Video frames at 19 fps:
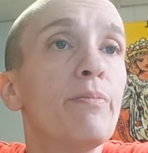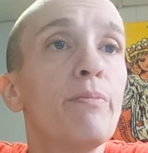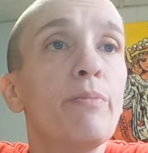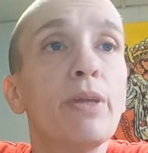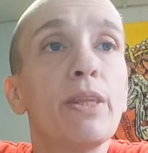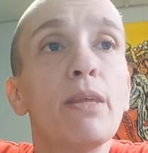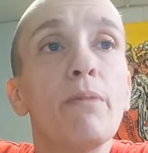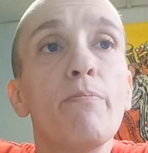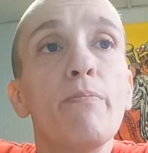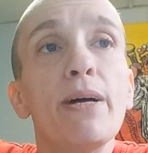
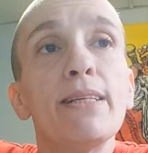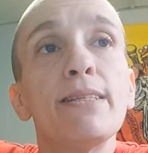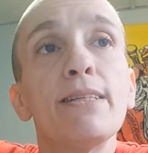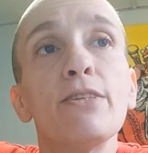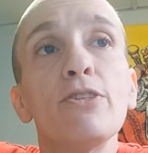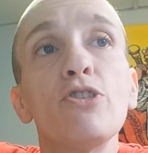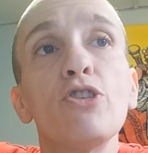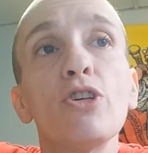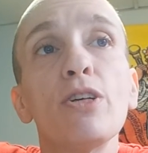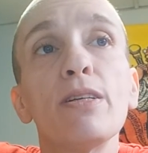But the
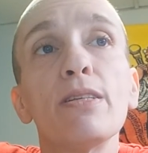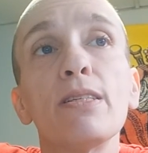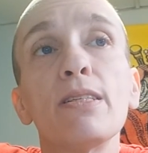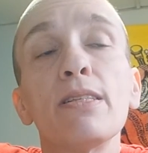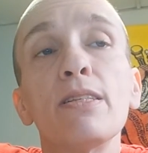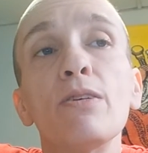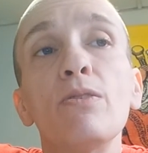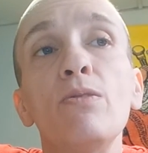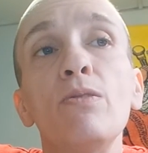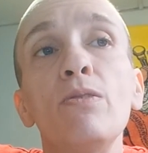message is
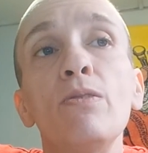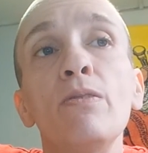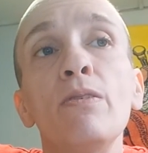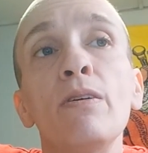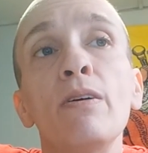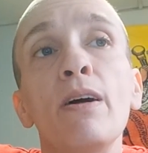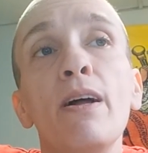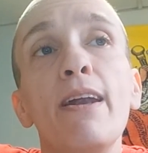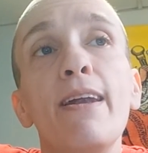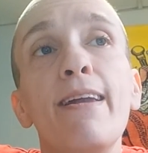still,
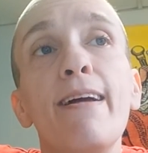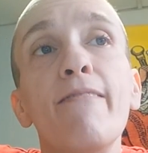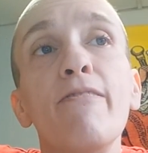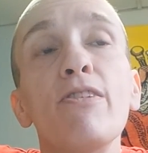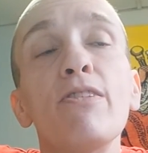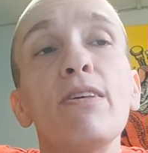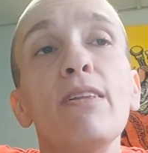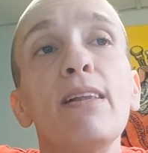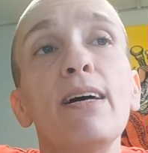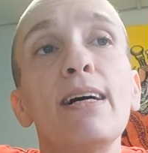
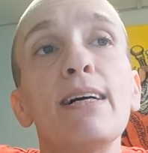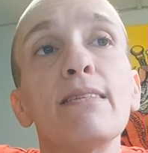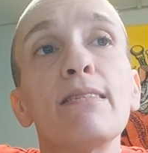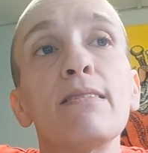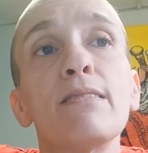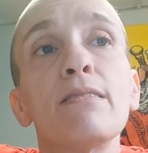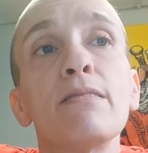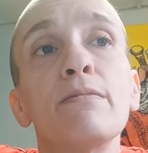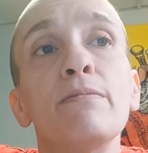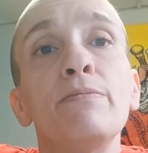
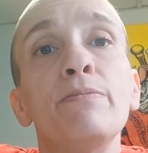nevertheless,